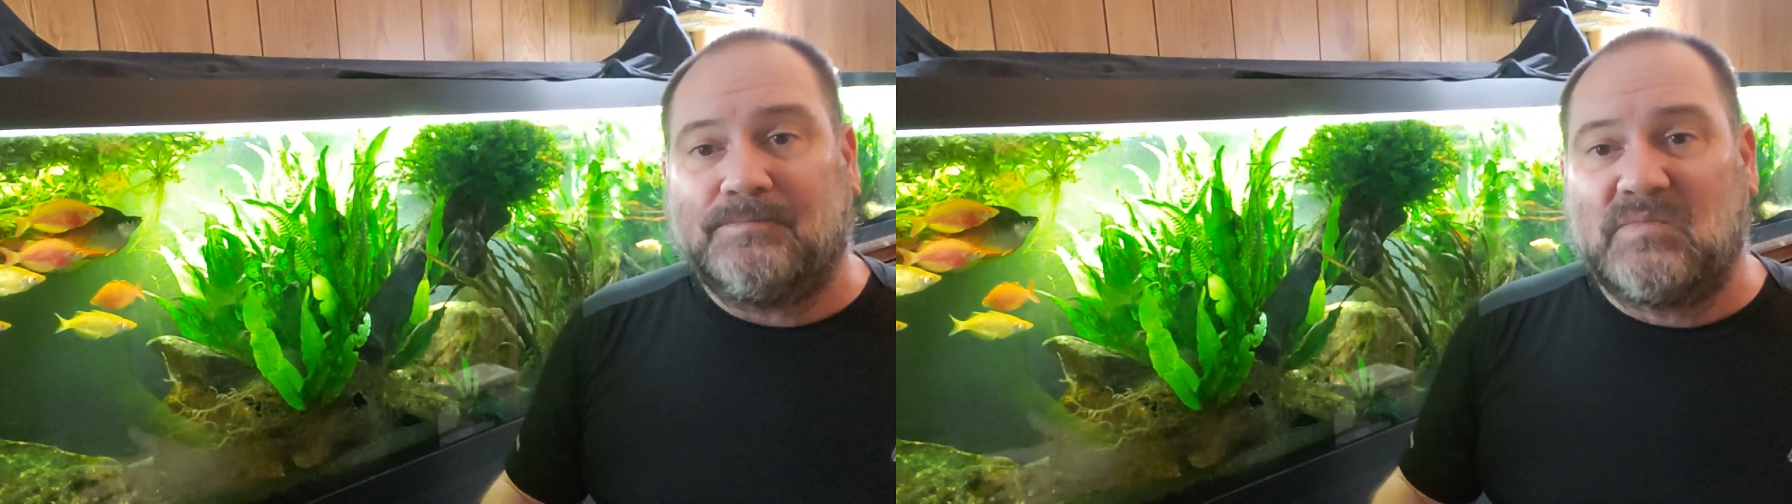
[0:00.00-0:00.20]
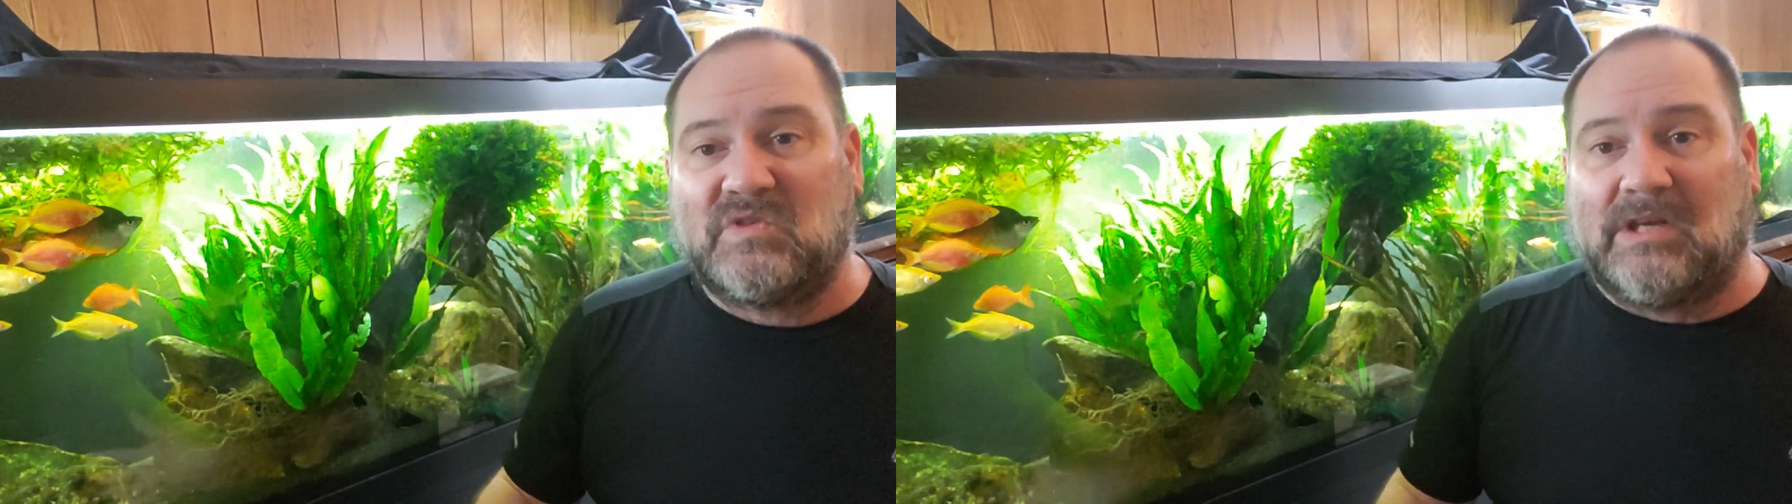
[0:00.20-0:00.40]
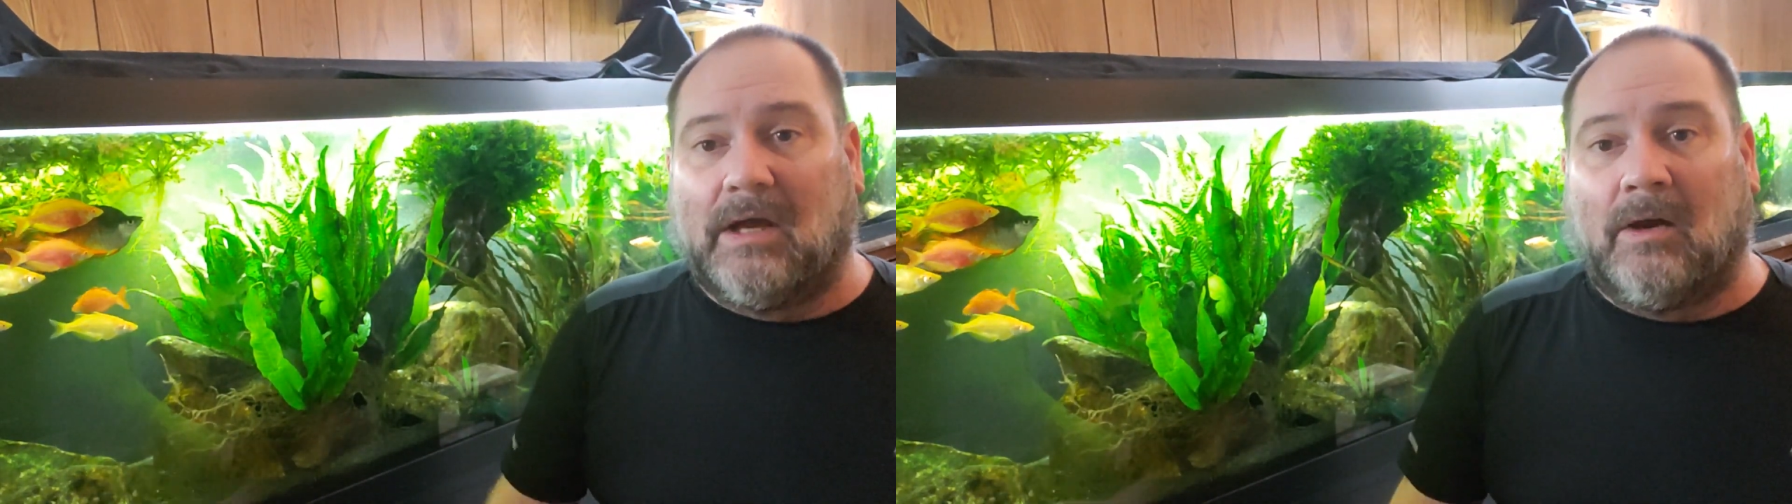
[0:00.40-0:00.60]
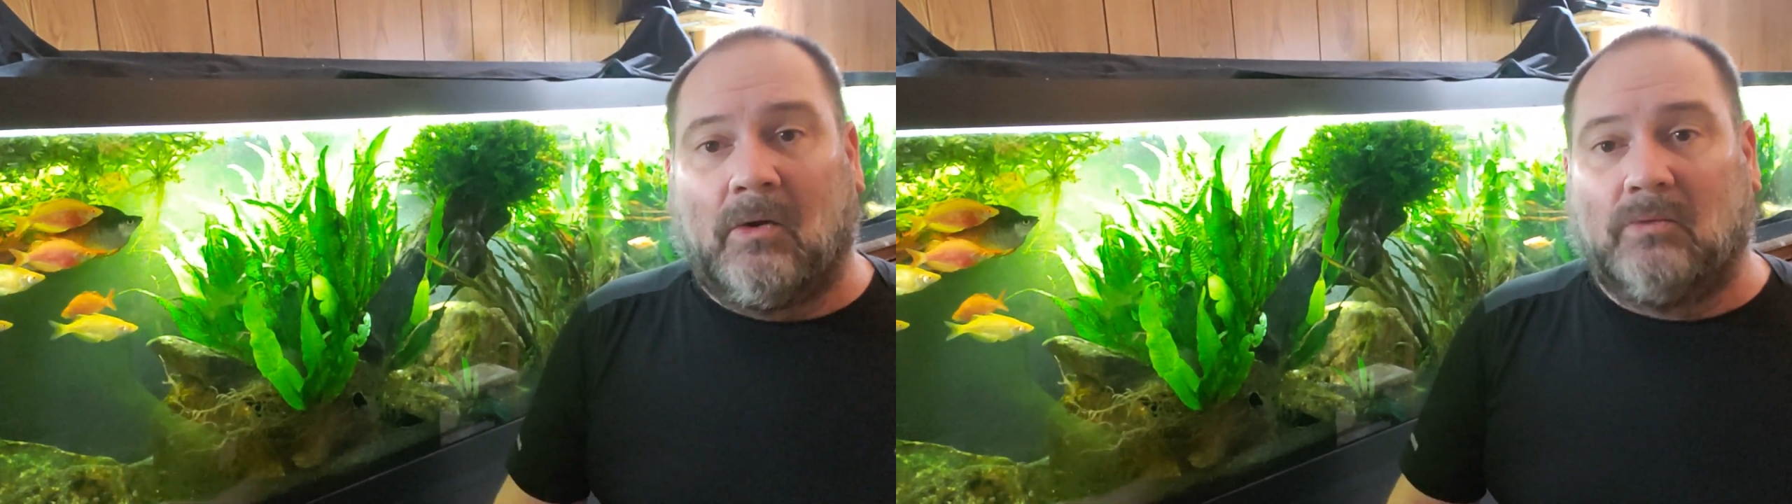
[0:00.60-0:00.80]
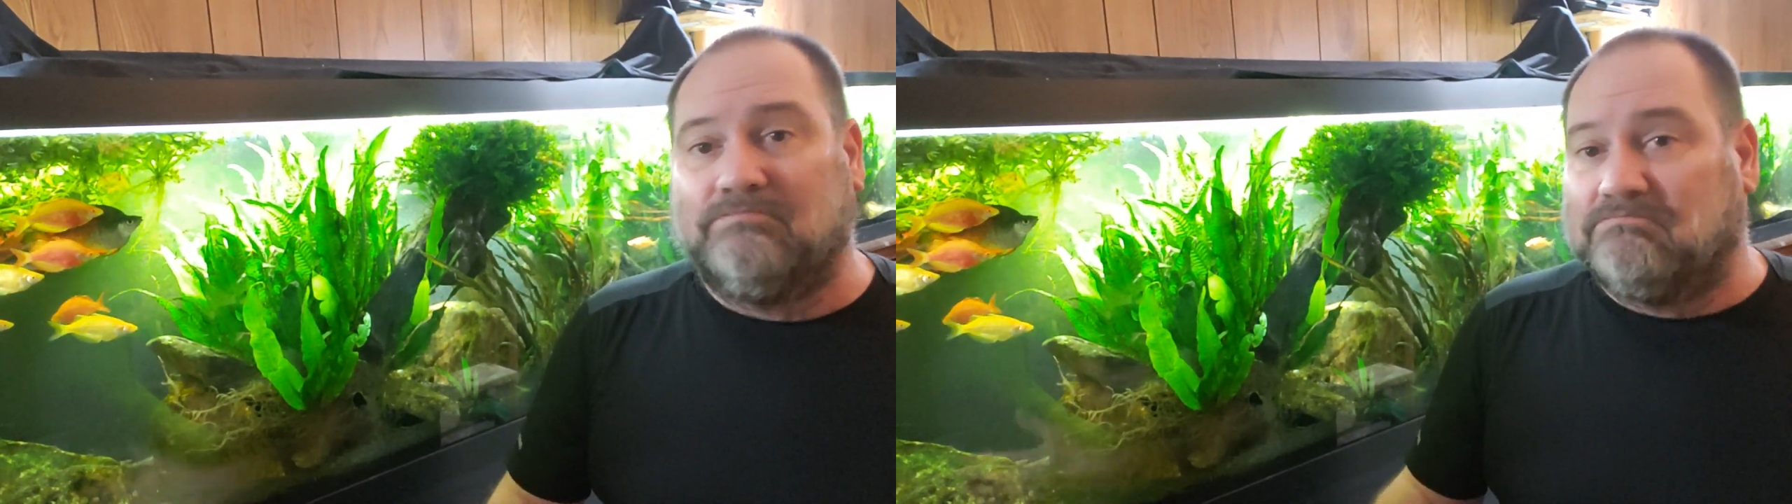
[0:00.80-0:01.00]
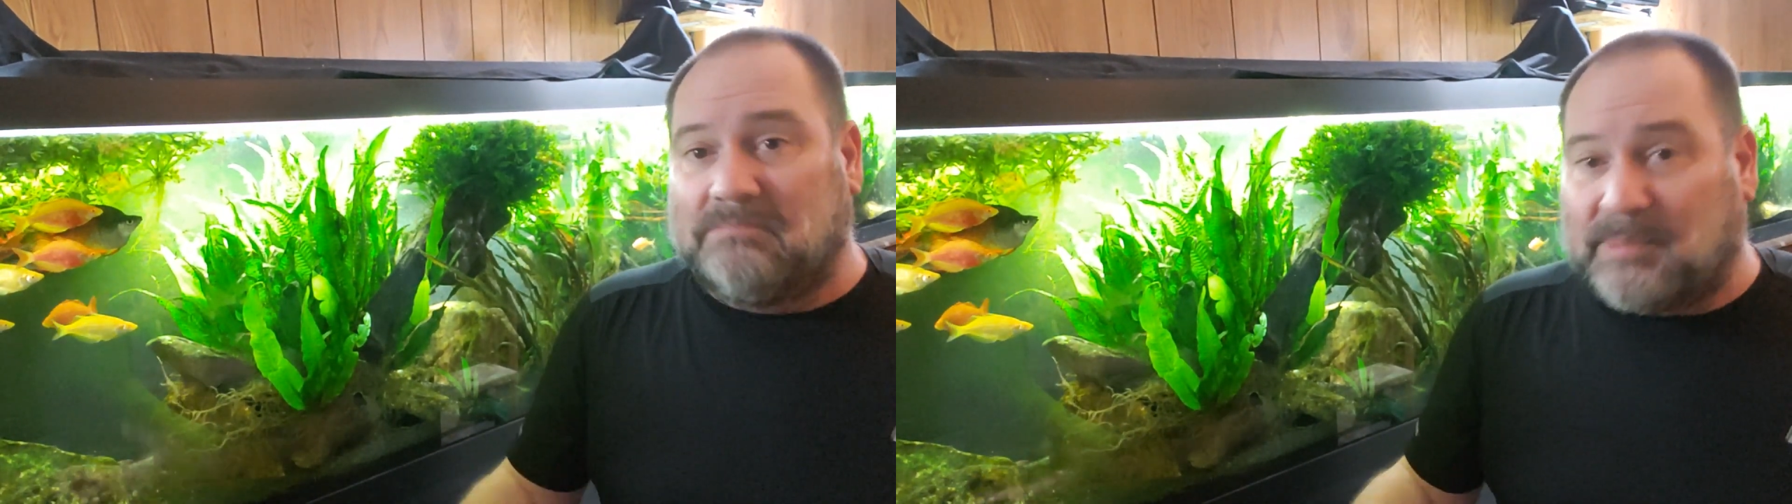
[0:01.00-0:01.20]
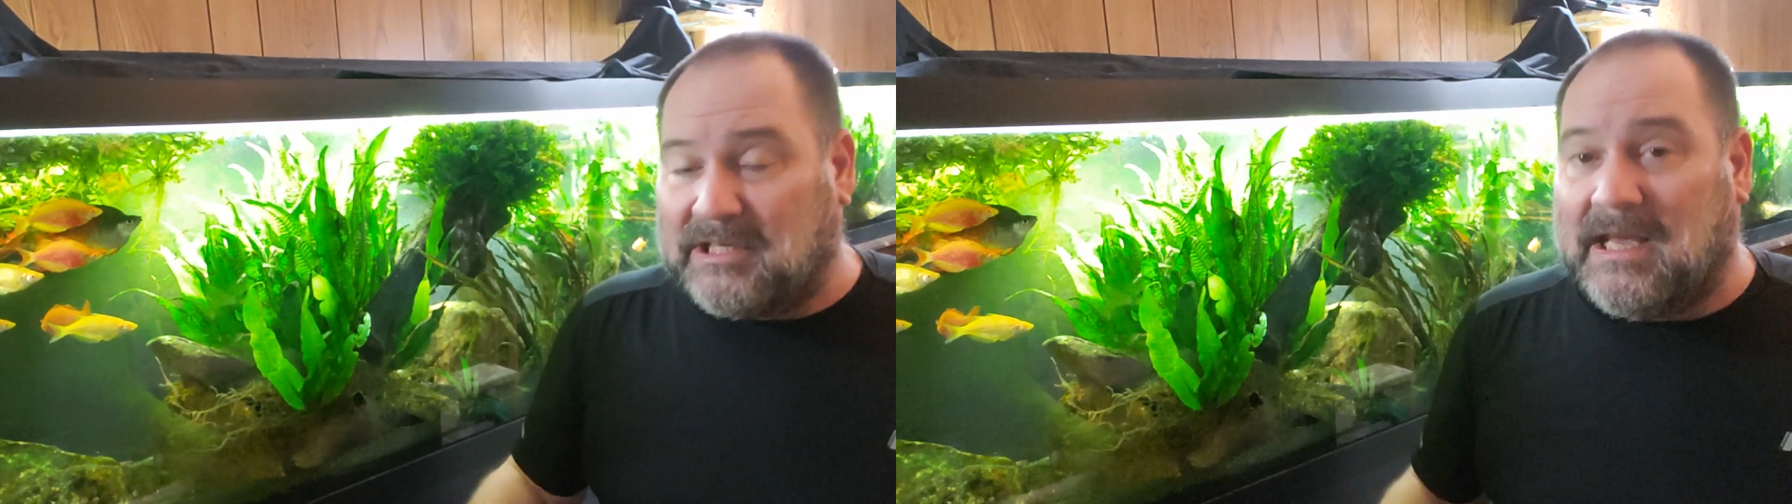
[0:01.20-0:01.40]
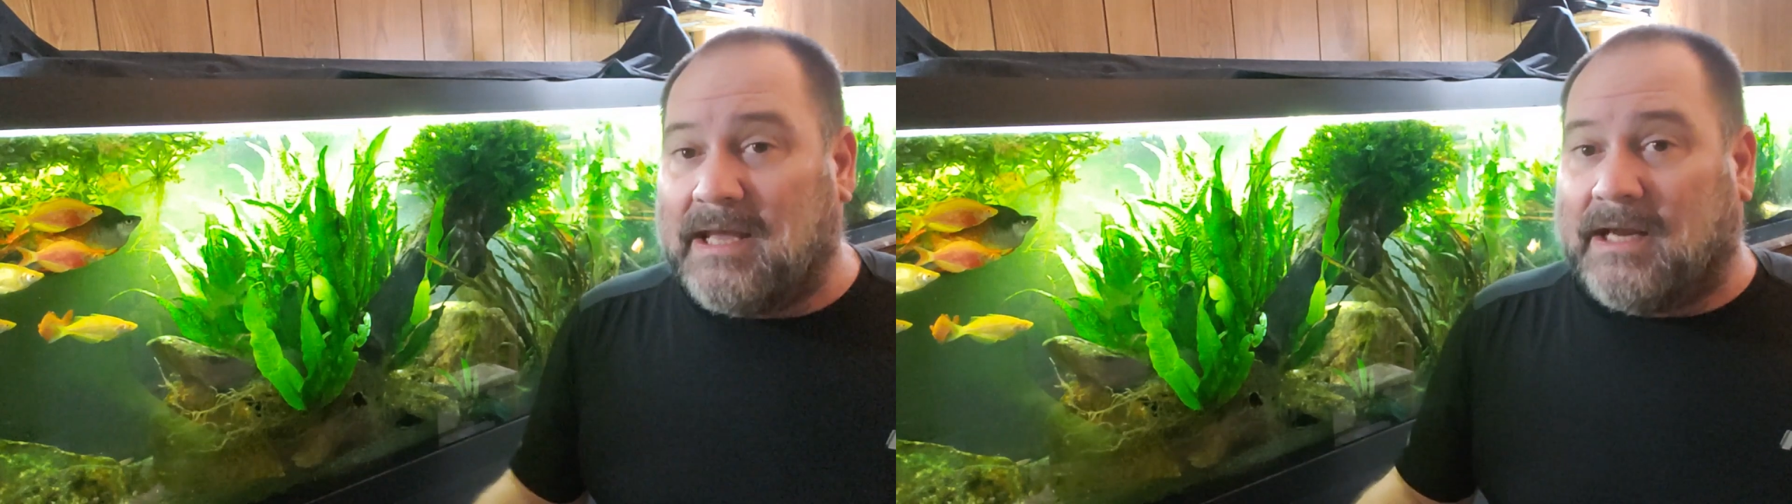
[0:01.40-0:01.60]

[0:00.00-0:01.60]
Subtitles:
So But again,